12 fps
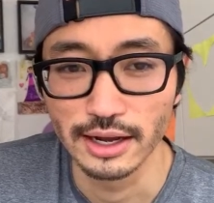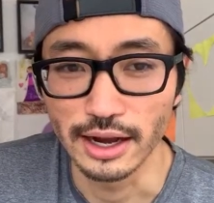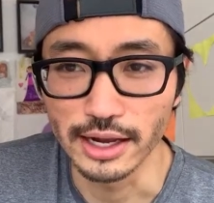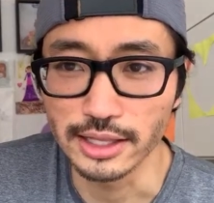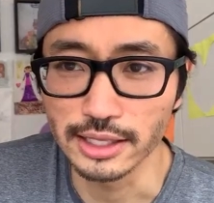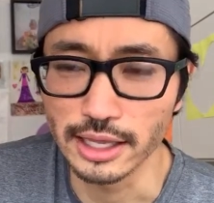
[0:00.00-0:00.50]

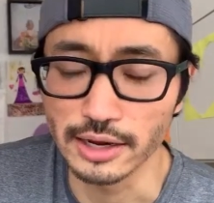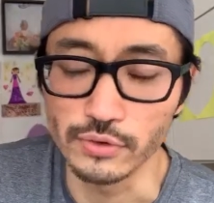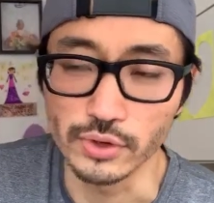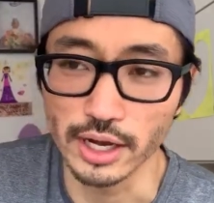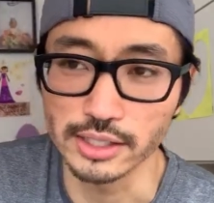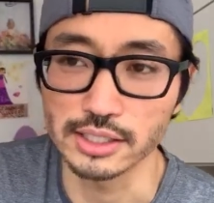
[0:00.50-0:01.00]
I think that if you
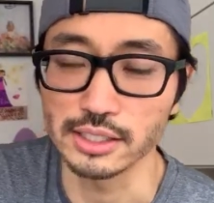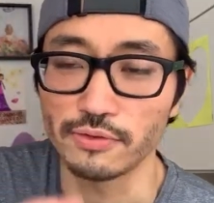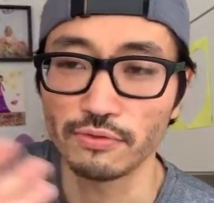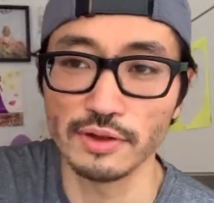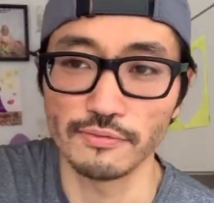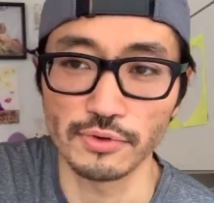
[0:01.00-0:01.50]
constantly
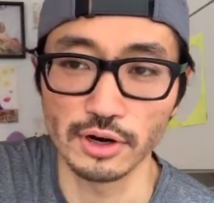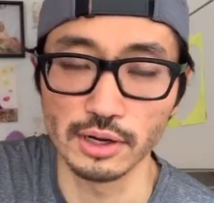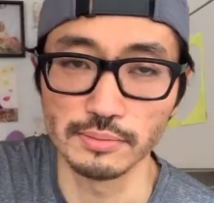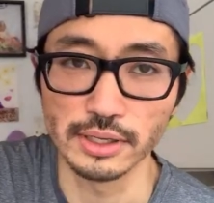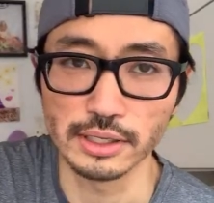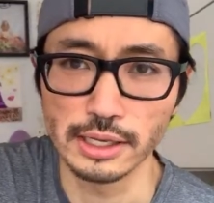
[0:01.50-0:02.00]
flip
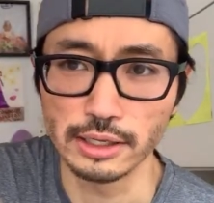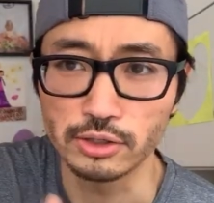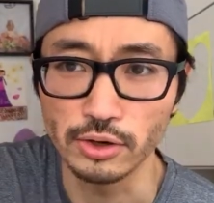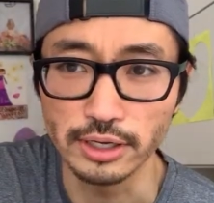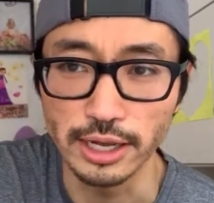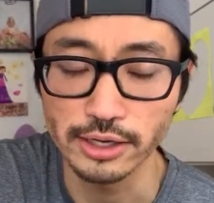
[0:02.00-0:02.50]
from like
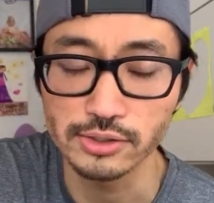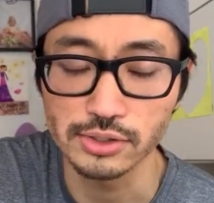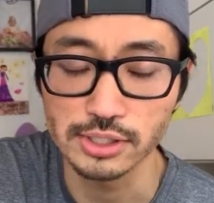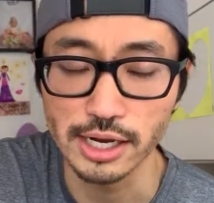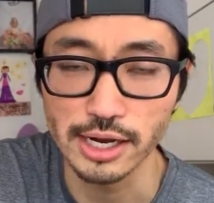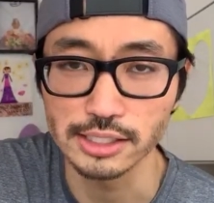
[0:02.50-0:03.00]
during
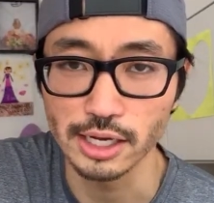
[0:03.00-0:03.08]
exercise,